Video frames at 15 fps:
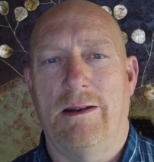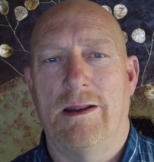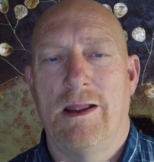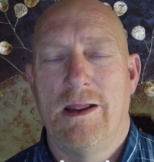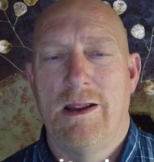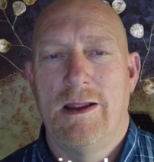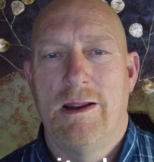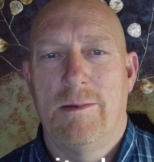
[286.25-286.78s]
And
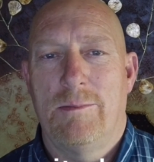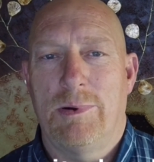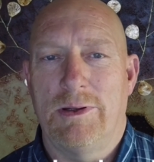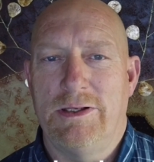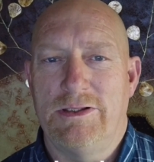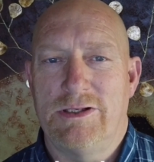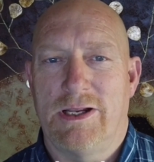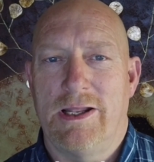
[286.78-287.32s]

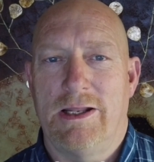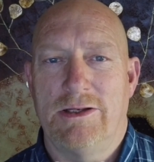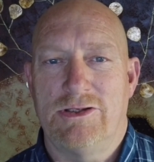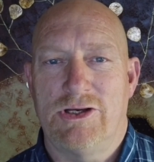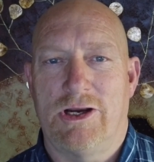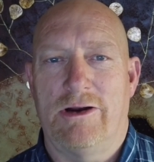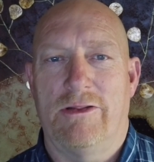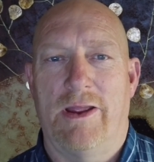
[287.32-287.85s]
please, again,
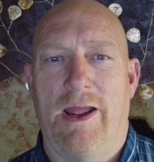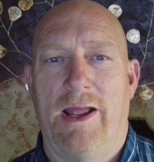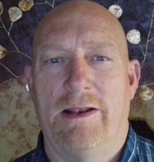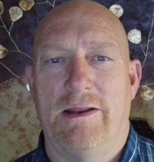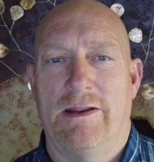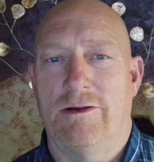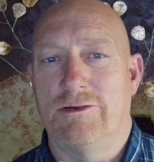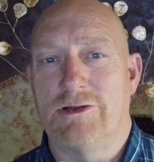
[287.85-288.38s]
share
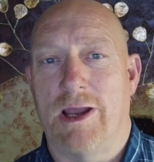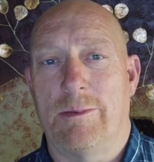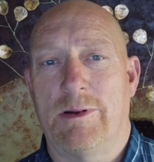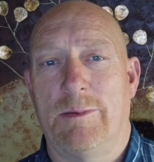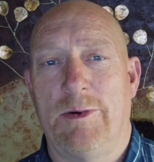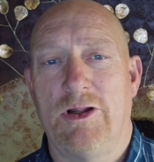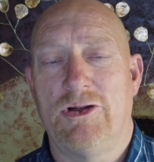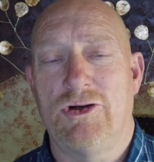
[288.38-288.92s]
that.
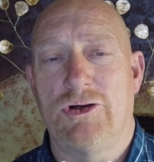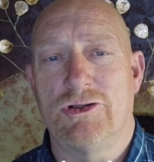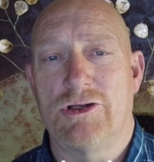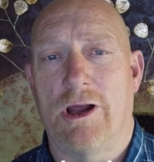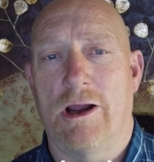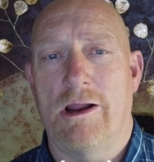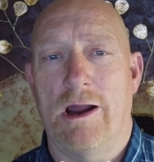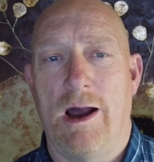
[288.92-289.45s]

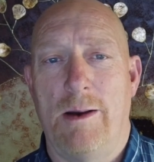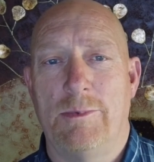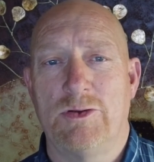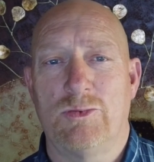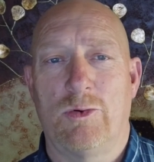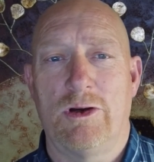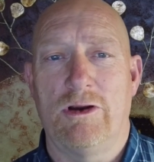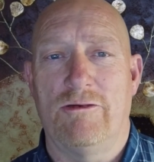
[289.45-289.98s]
HilltopCommunityChurch.com
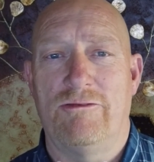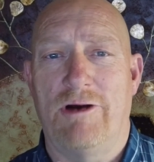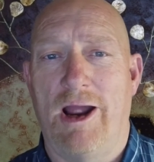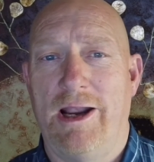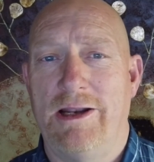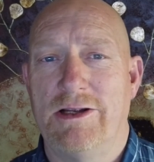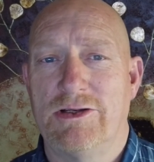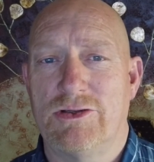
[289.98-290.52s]
is where you'll
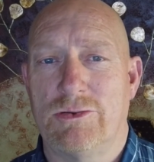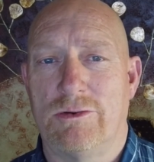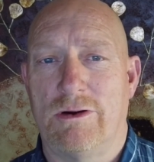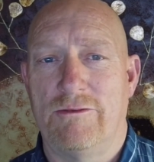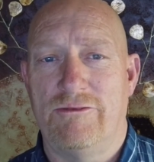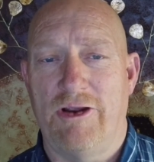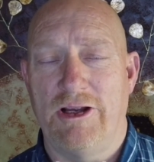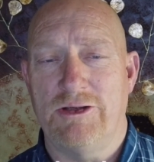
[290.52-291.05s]
find us or
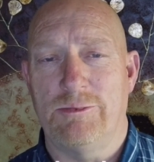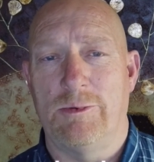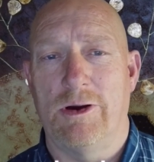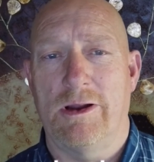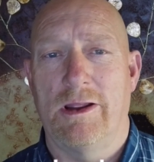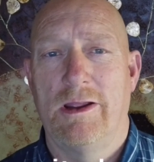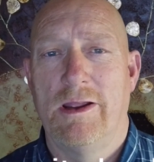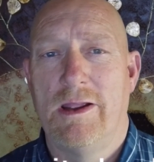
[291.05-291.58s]
on
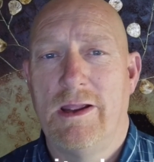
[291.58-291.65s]
Facebook.